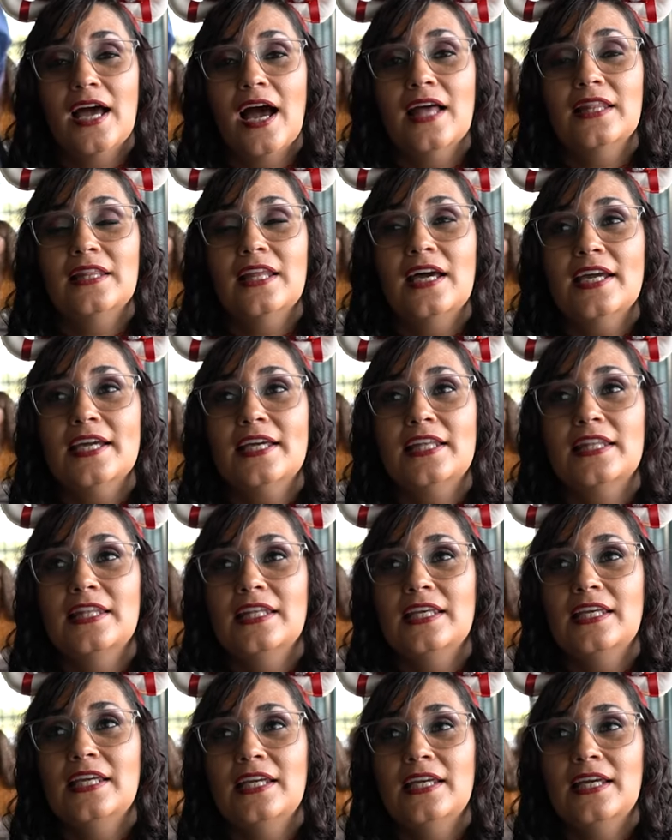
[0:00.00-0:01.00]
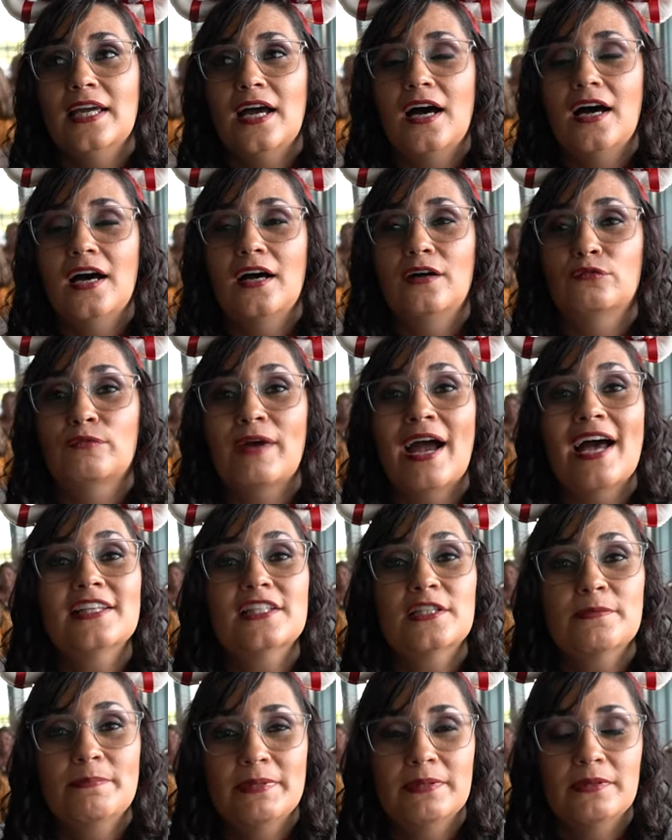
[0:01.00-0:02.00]
I like the uh,
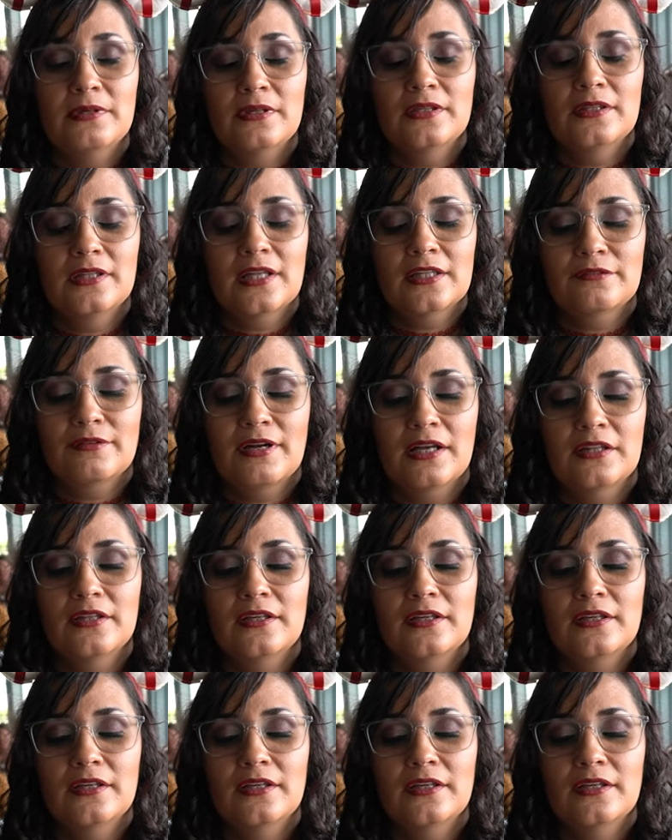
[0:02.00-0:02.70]
raspberry, or not the,